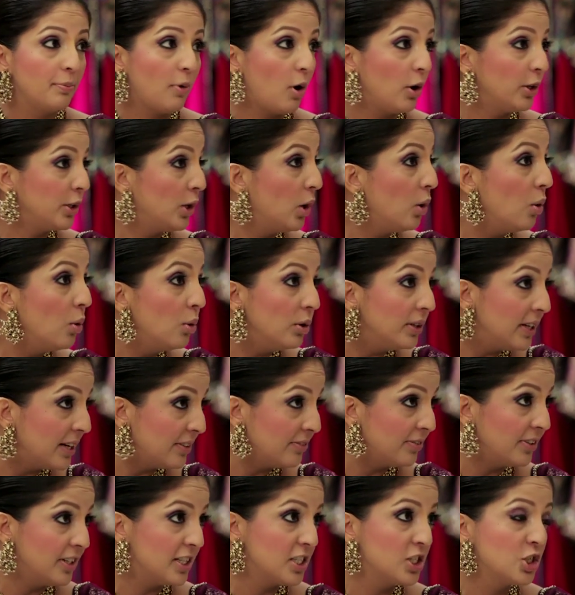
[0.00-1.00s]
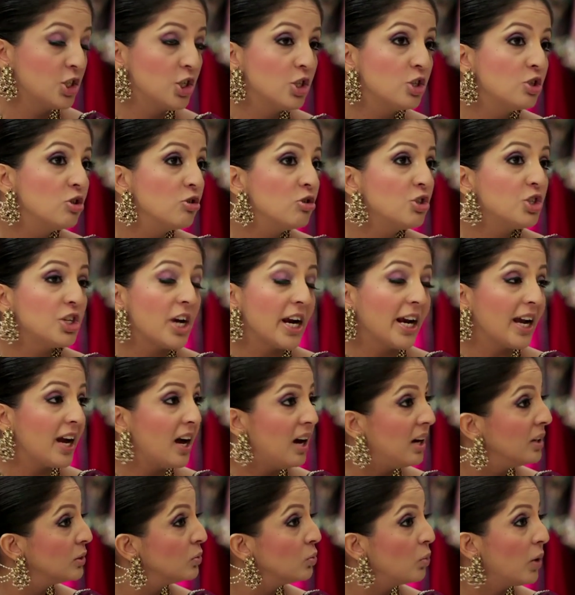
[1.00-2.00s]
on her own at first, just to check
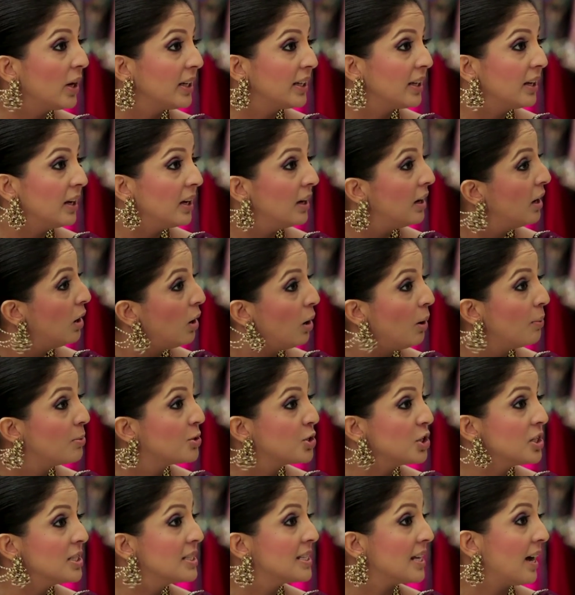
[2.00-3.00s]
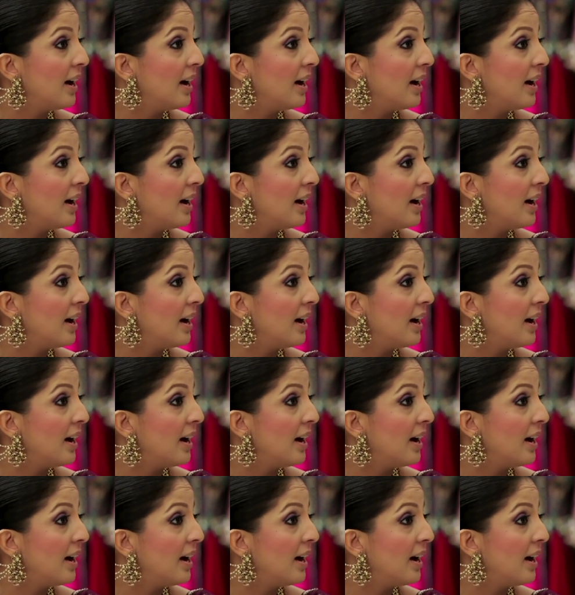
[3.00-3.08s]
out what her options